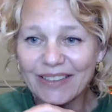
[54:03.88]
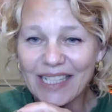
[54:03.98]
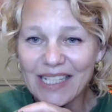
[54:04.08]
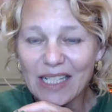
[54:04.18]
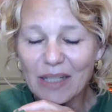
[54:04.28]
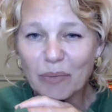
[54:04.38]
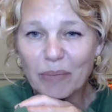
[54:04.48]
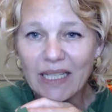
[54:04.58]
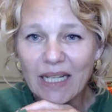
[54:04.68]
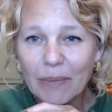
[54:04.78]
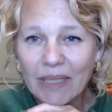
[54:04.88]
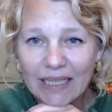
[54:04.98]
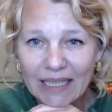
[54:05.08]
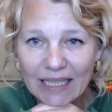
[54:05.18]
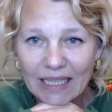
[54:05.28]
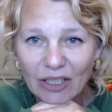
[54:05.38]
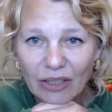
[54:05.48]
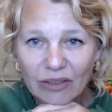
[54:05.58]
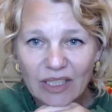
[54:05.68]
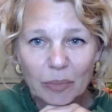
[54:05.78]
your example, becoming a
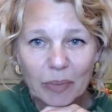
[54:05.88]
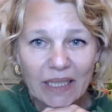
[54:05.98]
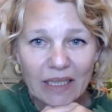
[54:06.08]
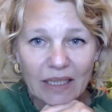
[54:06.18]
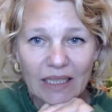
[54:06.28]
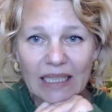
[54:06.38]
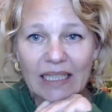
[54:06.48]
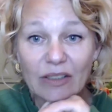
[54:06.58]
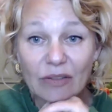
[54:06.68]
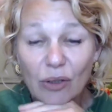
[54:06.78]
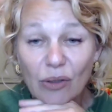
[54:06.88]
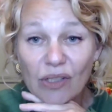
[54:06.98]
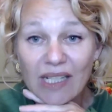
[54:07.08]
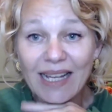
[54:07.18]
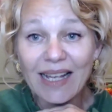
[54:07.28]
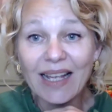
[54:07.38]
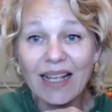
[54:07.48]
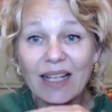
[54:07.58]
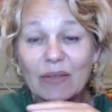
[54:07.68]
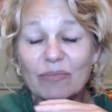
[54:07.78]
keynote speaker is, of course,
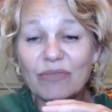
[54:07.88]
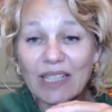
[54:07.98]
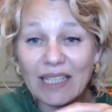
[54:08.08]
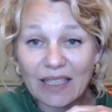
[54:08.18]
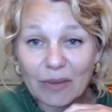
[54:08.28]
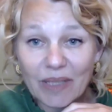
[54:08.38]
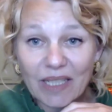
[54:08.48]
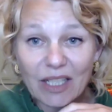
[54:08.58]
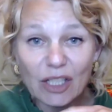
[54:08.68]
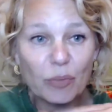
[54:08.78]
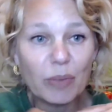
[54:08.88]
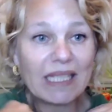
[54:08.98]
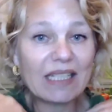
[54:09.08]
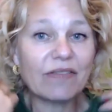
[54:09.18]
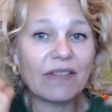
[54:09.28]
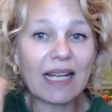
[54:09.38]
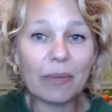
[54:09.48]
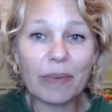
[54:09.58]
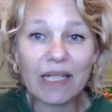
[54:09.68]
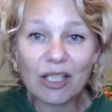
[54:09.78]
brilliant because you'll be
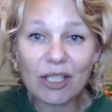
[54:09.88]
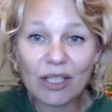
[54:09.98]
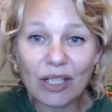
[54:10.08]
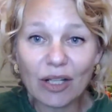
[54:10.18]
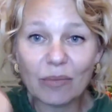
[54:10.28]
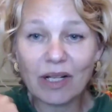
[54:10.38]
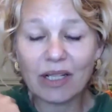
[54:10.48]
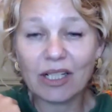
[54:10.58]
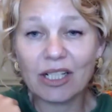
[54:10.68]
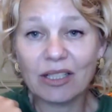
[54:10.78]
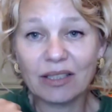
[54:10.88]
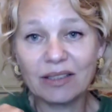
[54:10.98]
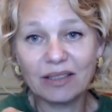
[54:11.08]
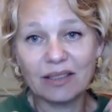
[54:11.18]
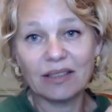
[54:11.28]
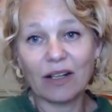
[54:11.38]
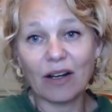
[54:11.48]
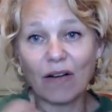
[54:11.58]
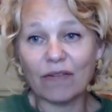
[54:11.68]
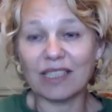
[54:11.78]
developing so much
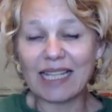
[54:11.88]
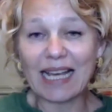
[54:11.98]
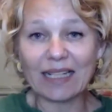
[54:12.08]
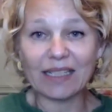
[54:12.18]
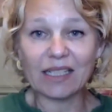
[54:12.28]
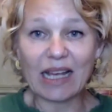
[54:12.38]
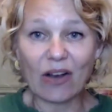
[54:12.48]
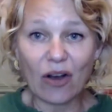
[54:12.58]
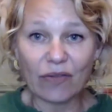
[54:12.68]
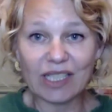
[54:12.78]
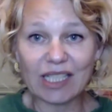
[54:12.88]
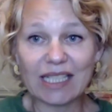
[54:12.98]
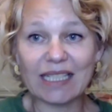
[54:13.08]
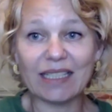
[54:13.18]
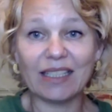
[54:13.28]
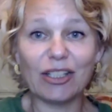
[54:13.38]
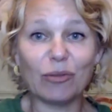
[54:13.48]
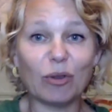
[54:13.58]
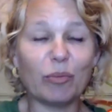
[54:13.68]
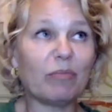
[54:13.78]
of your talents, of your
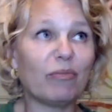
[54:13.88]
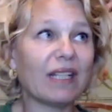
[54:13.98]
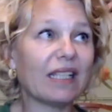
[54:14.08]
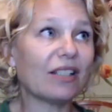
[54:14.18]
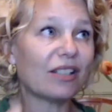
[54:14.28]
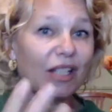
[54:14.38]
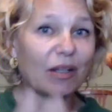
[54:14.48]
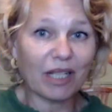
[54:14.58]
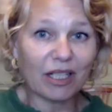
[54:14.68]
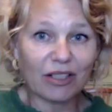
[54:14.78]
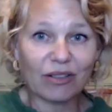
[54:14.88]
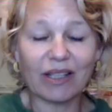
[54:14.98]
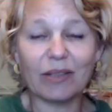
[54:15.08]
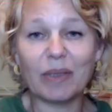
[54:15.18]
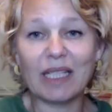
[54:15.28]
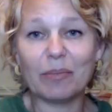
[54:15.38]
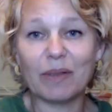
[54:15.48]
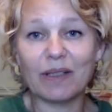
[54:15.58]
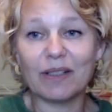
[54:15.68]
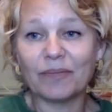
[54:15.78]
skills. You will be bringing so much to other
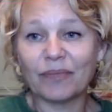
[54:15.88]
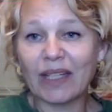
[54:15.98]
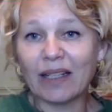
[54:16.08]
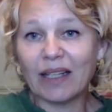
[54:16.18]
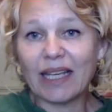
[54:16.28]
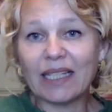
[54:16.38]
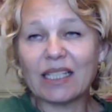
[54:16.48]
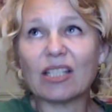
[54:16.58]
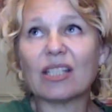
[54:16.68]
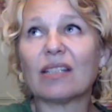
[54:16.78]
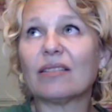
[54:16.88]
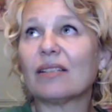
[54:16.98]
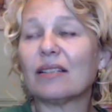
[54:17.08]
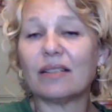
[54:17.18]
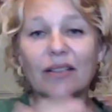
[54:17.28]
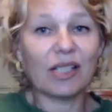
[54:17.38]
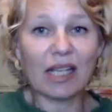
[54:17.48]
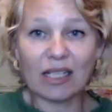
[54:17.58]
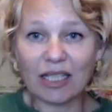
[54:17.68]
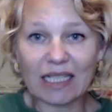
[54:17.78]
people. It is
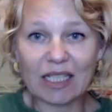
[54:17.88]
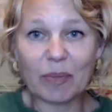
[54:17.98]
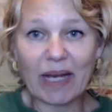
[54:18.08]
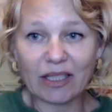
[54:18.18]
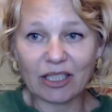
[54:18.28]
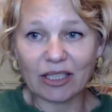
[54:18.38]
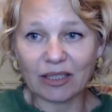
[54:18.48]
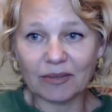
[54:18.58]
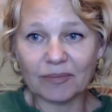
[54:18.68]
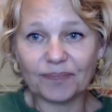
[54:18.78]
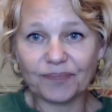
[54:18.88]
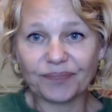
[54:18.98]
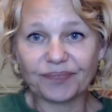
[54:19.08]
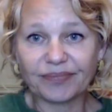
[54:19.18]
such an expansion.